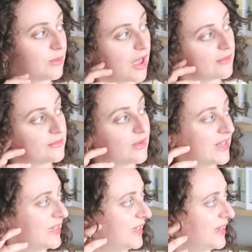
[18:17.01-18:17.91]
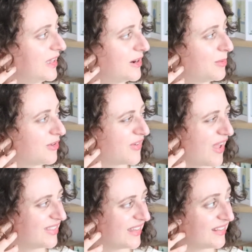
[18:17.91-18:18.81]
We have a little bit of
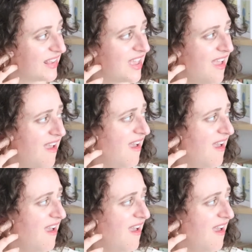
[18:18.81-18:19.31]
fantasy,